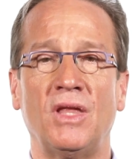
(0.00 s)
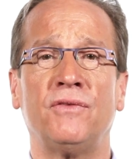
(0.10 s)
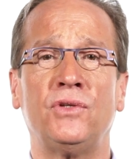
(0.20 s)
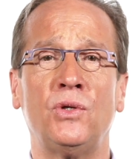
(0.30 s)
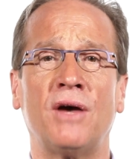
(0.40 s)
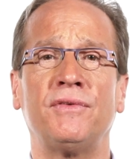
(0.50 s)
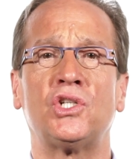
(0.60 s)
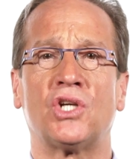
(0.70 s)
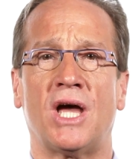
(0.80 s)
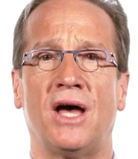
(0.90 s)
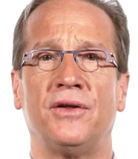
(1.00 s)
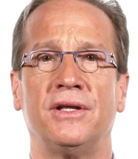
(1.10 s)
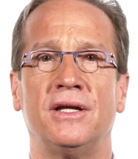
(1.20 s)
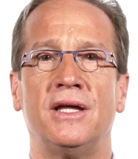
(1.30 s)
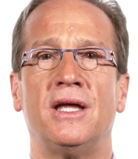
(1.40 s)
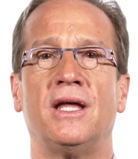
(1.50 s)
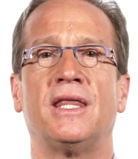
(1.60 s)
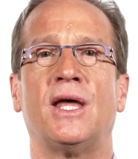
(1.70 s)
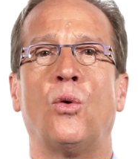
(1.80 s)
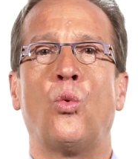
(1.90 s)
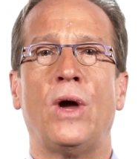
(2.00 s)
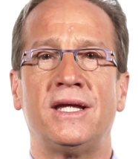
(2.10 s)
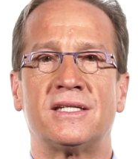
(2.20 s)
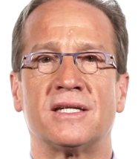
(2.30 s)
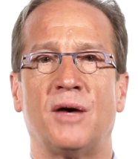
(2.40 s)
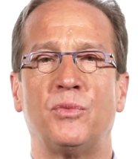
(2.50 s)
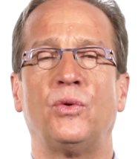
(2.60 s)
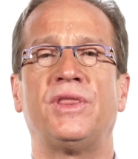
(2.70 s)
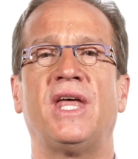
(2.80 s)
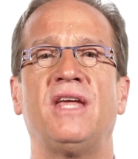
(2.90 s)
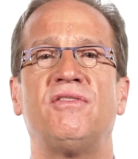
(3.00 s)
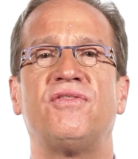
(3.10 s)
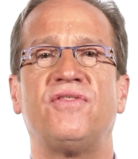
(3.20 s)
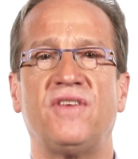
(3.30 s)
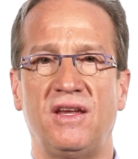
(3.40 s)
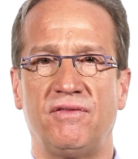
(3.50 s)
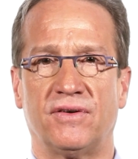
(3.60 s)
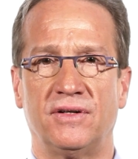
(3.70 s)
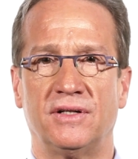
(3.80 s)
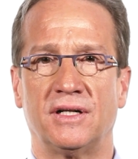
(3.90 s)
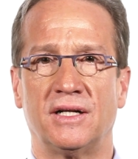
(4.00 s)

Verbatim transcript: If you have a child that wakes up with a fever,